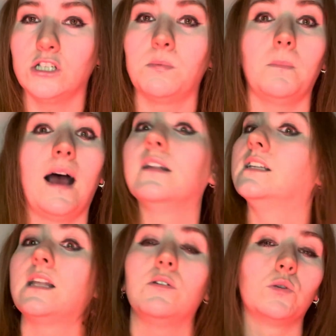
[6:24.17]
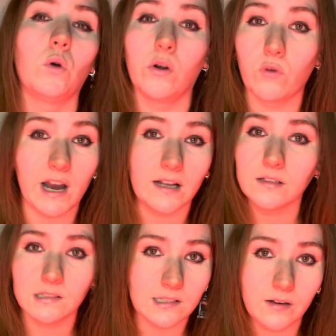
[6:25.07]
but maths, there is one right
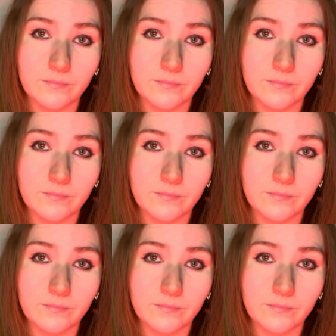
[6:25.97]
answer.